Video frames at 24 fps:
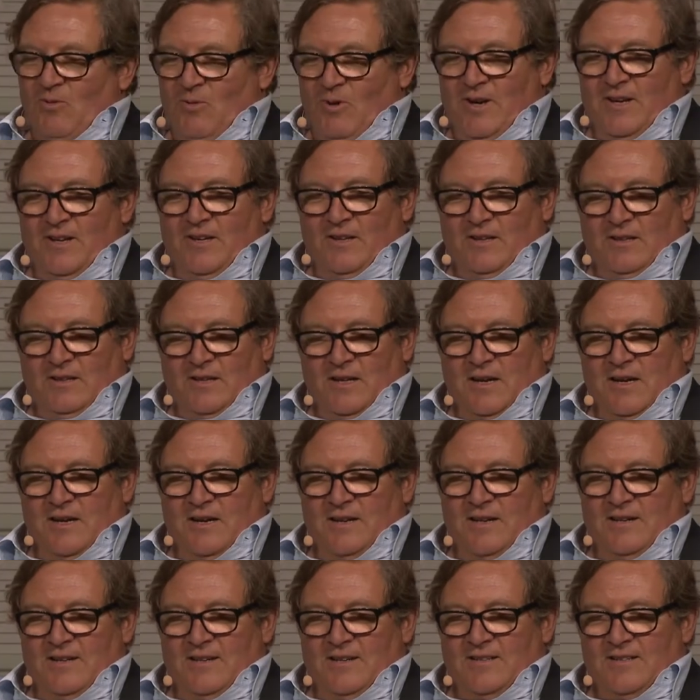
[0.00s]

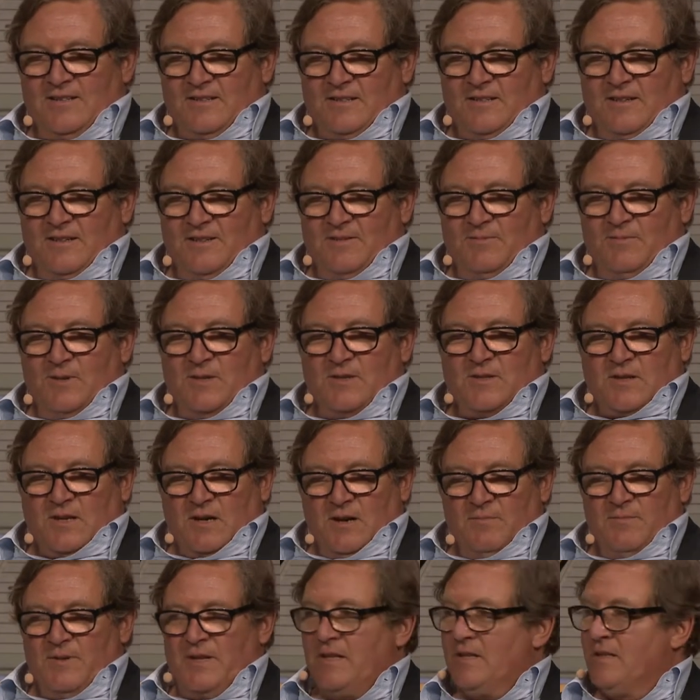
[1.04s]
oil. Uh, it's a
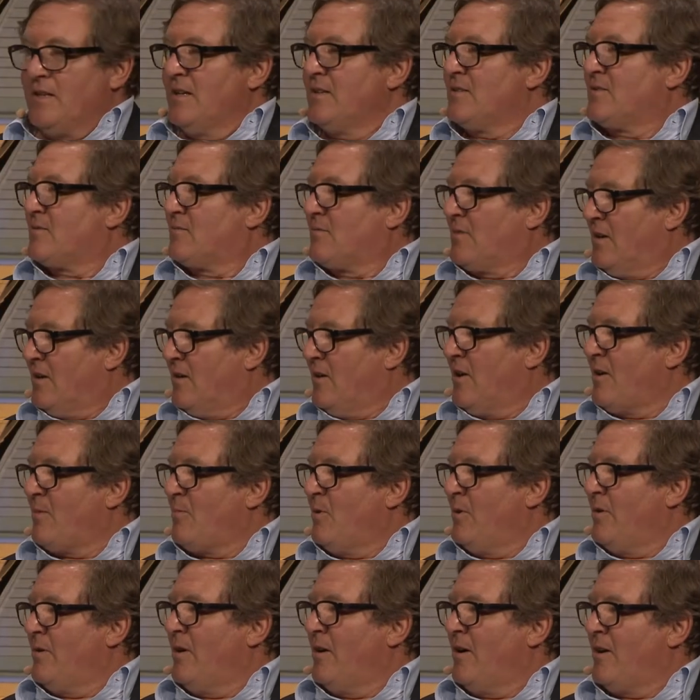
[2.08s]
company that does uh,
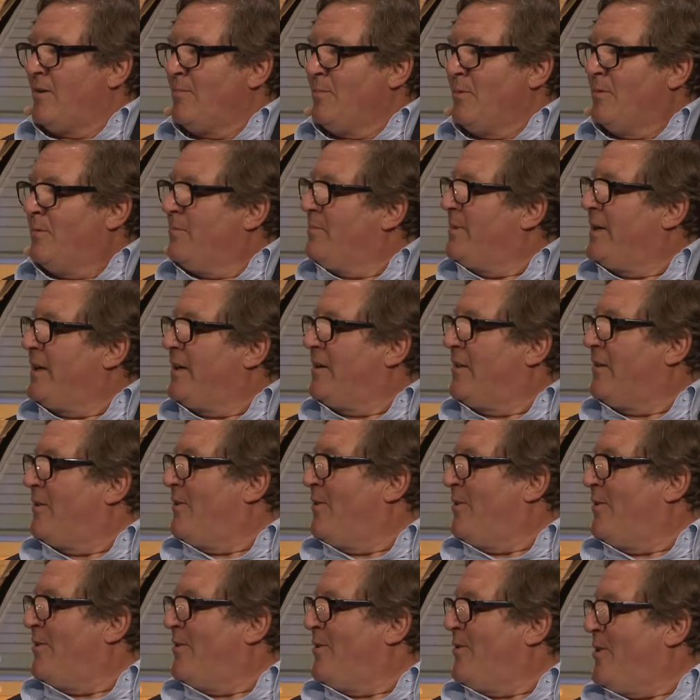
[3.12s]
automo
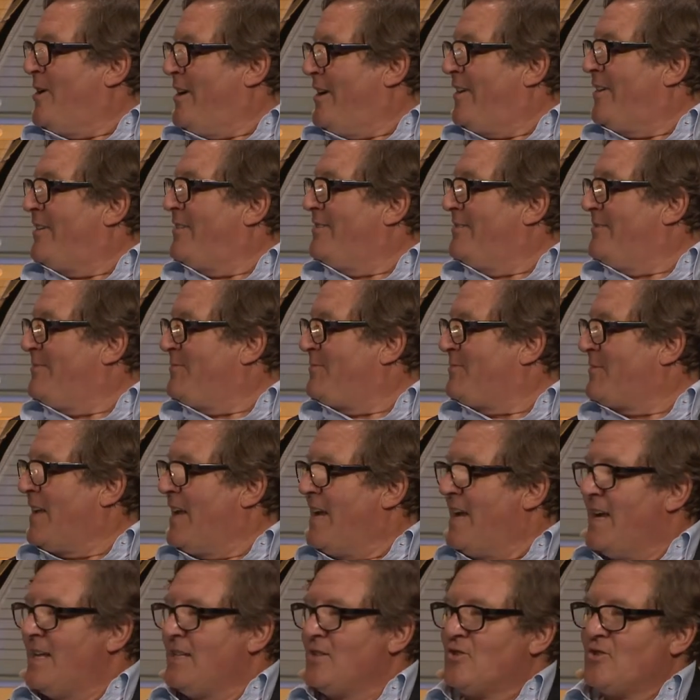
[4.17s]
automobile oil,
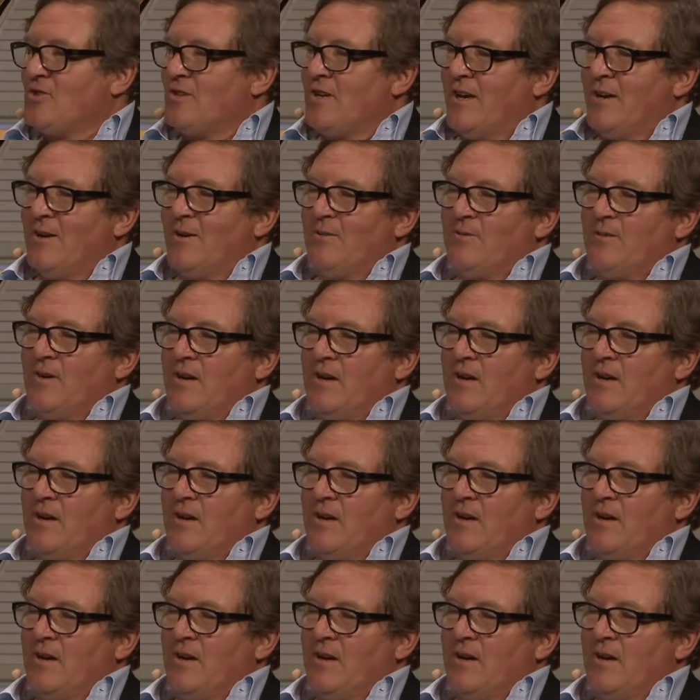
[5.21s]
and so.